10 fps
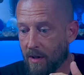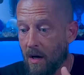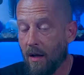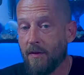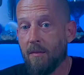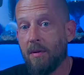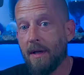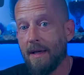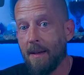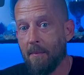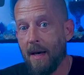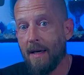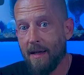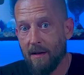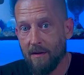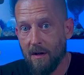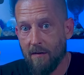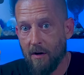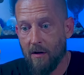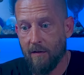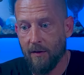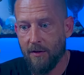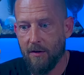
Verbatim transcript: contemplating making a love offer to